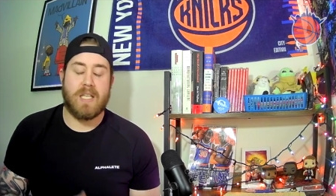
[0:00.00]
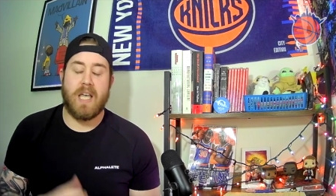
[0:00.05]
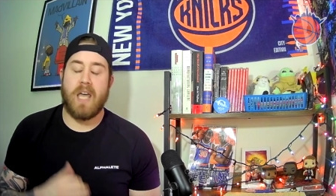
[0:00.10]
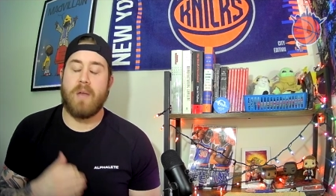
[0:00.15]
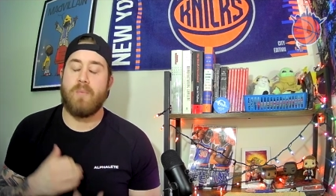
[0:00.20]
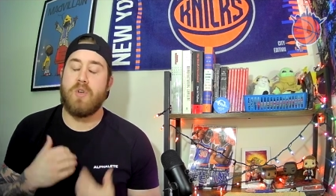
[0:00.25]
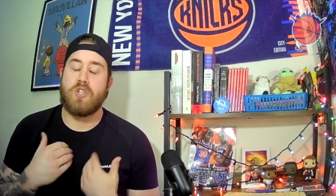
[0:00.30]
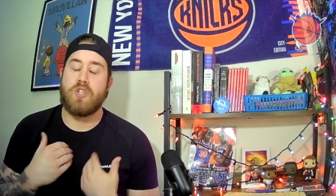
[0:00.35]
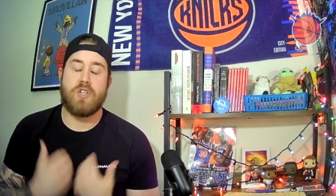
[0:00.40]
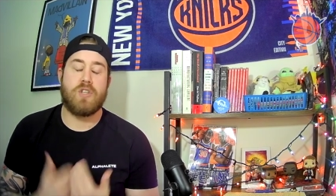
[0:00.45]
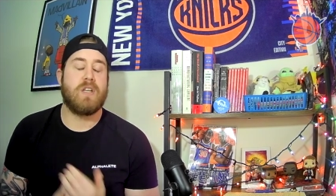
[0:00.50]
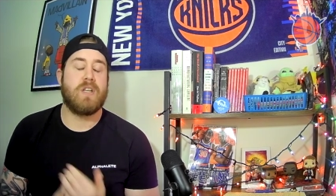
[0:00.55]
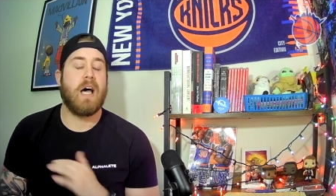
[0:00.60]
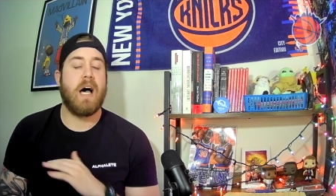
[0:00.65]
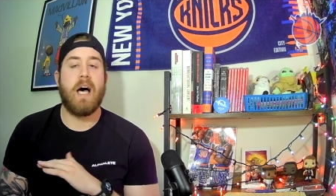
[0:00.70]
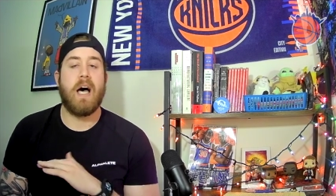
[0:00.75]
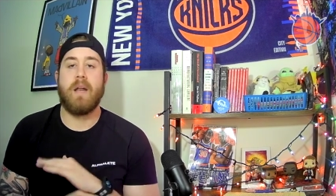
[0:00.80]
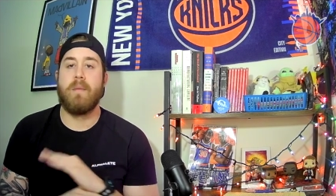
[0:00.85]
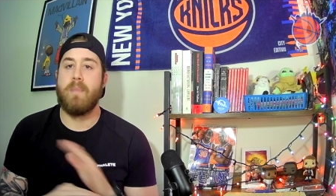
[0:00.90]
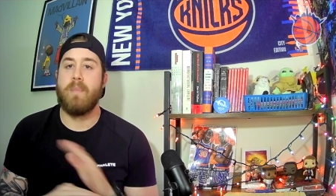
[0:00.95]
and we should
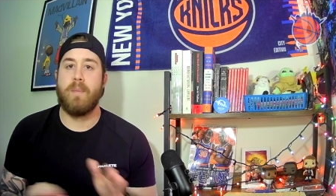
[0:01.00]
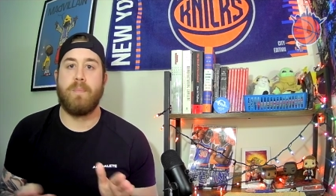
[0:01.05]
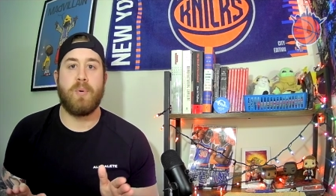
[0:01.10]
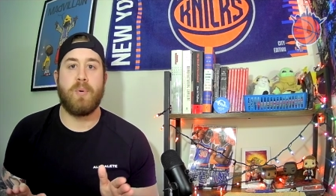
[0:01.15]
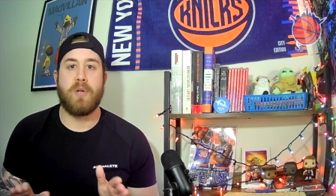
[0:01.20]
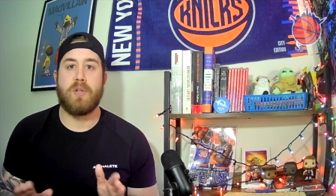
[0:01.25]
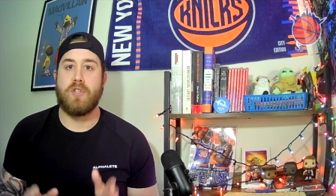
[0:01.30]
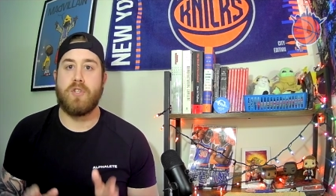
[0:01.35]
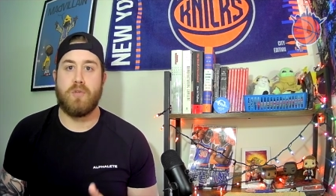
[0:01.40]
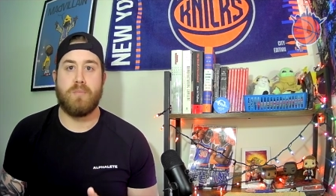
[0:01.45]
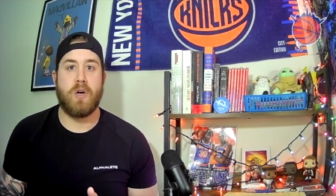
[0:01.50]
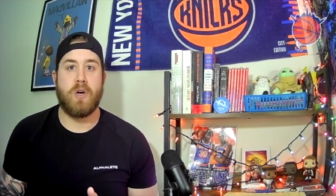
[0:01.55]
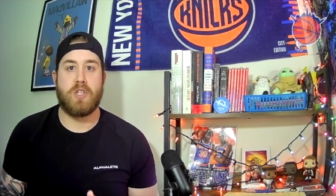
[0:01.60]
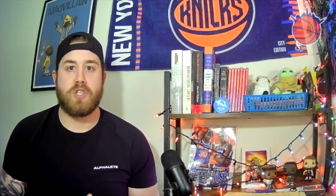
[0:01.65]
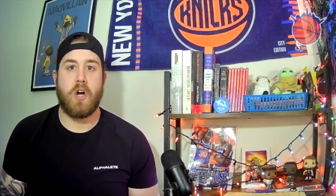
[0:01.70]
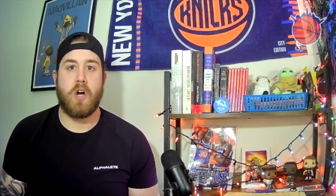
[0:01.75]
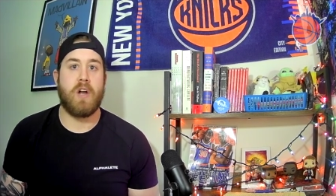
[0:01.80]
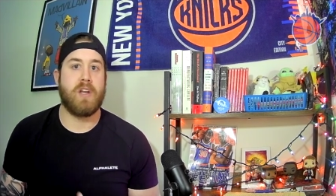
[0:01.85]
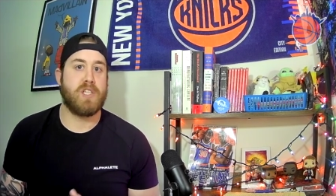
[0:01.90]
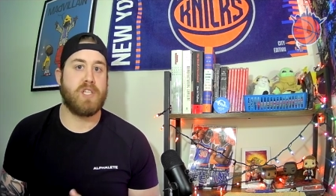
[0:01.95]
not be putting too
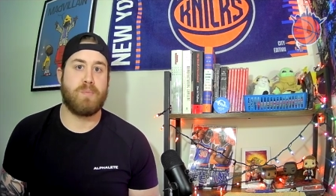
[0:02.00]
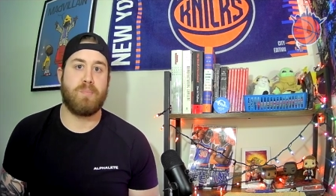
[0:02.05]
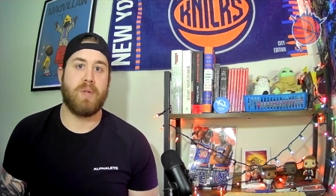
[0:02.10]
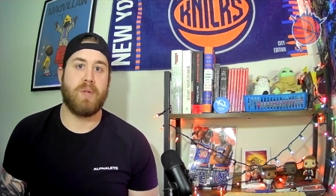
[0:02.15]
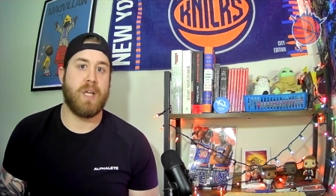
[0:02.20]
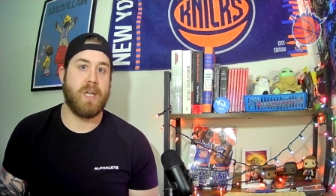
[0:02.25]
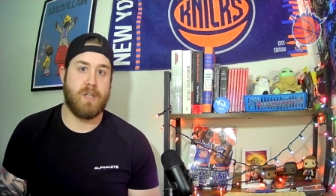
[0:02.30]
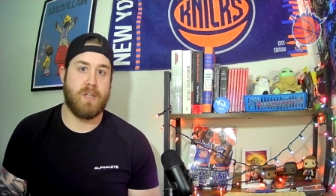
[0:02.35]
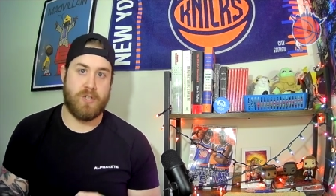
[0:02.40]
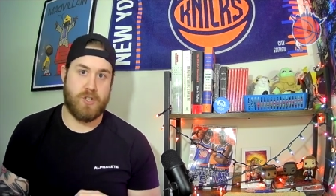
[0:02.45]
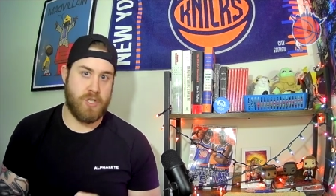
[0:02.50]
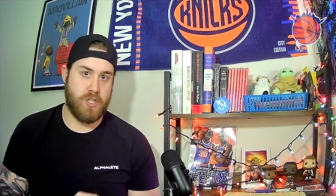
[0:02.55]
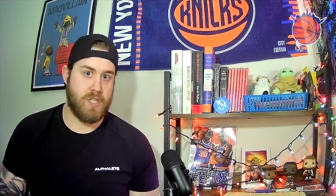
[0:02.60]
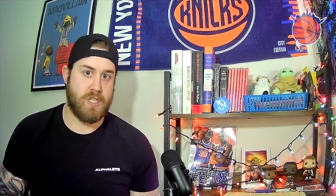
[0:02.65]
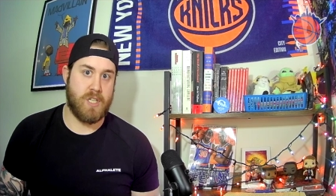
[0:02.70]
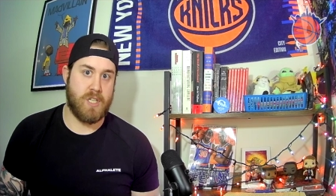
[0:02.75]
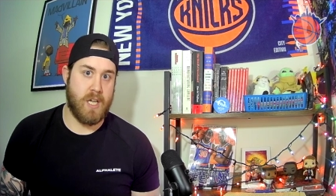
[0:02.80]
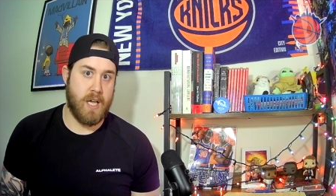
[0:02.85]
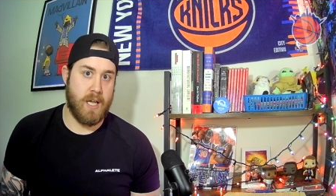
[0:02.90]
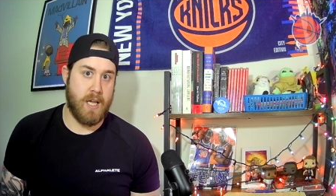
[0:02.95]
much on his plate
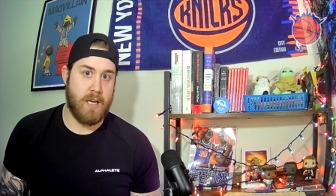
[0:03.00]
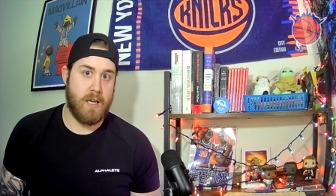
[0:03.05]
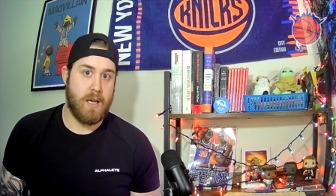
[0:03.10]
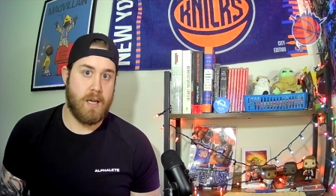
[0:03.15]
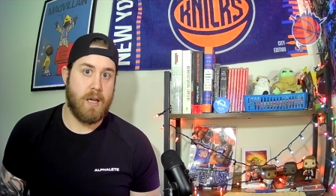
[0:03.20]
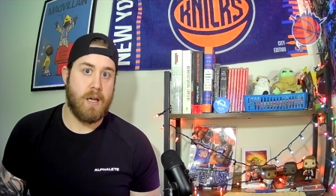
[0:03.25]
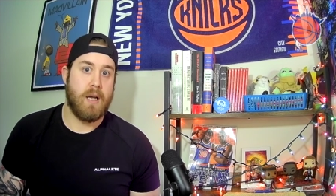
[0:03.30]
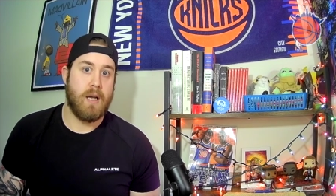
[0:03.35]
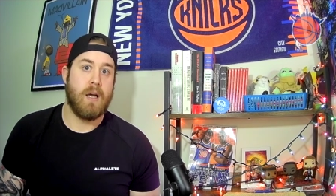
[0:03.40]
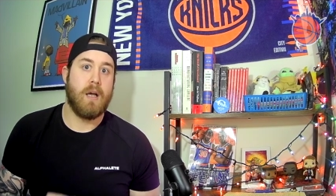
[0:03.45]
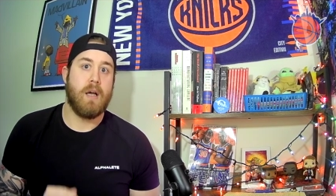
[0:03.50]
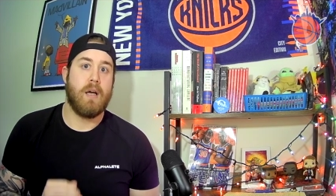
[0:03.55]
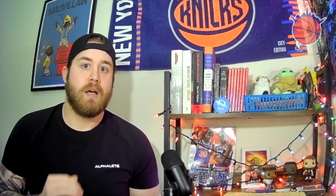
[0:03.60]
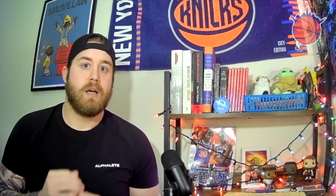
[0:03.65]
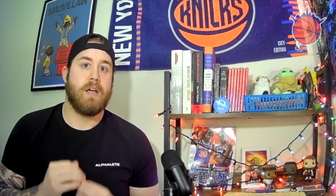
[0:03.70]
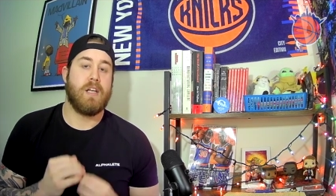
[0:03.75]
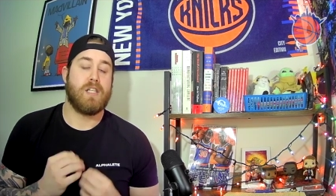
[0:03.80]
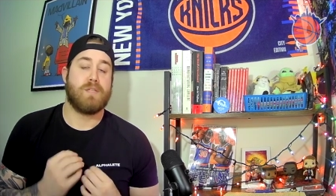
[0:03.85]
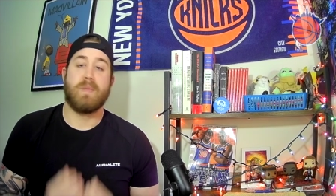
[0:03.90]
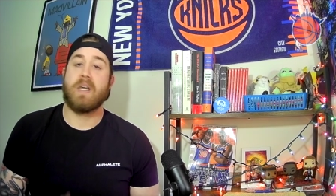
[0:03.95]
just yet.
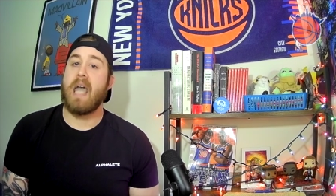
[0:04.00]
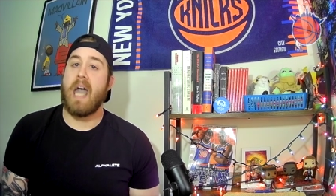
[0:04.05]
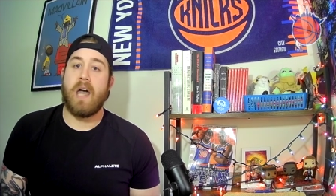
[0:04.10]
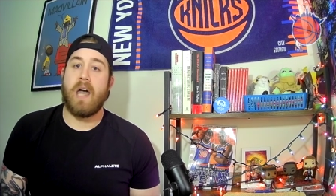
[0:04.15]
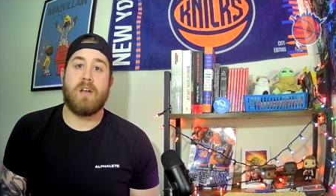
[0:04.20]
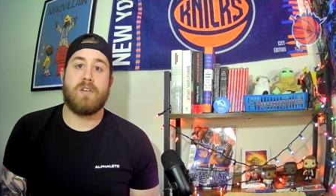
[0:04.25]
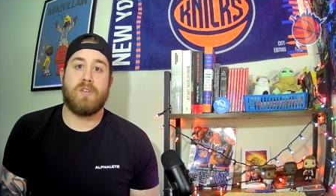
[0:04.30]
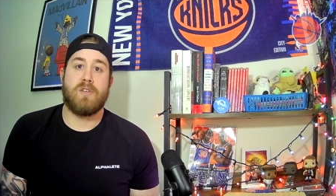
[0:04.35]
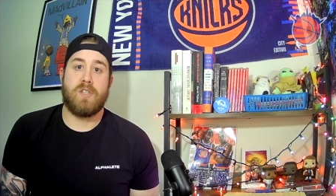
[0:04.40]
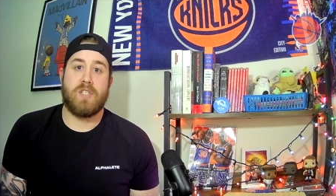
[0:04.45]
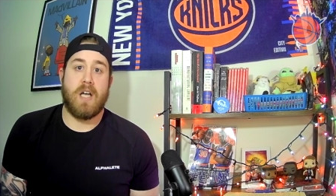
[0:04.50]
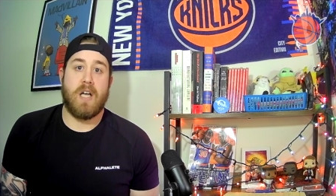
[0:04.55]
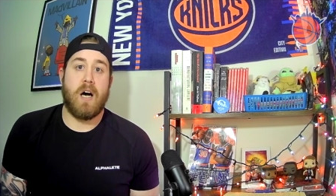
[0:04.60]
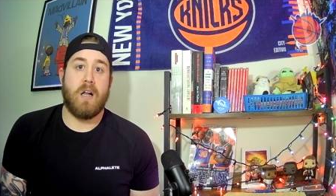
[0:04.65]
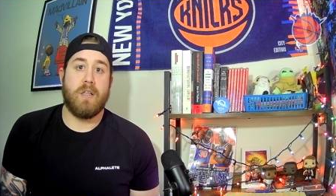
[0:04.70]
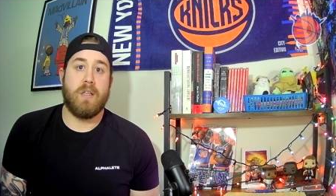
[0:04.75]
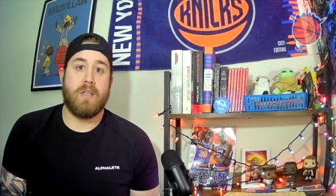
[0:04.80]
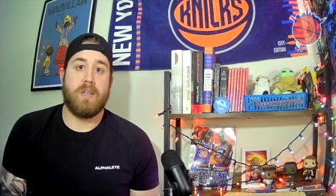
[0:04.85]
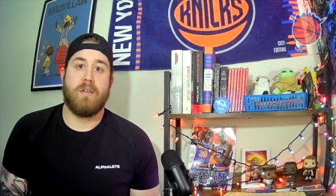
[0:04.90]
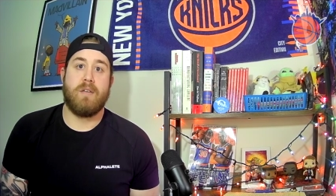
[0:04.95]
His mechanics are
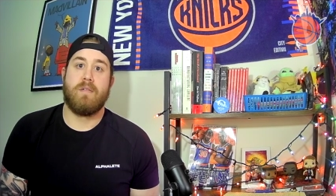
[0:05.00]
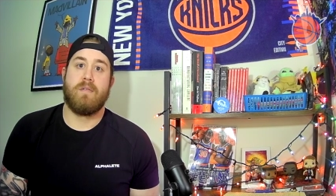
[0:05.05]
solid.